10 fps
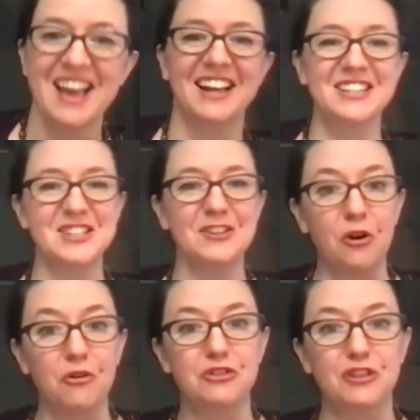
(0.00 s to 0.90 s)
Because
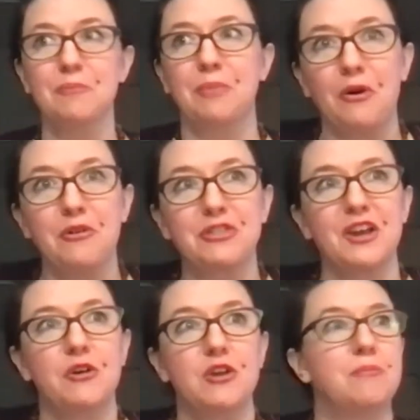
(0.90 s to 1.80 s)
they're both,
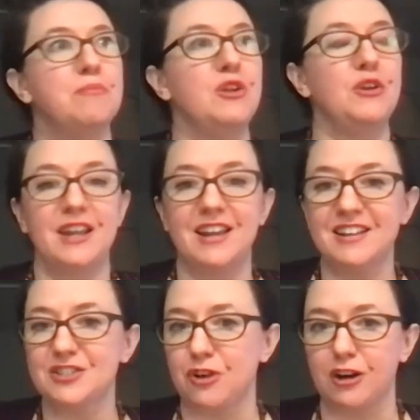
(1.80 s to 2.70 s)
you need
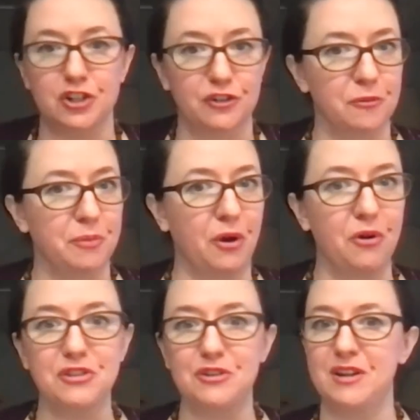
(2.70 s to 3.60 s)
structure for
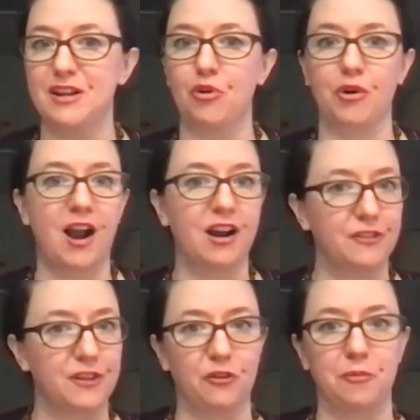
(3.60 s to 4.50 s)
both, you need
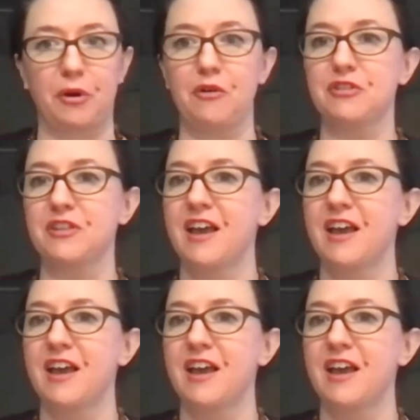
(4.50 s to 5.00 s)
choreography for both,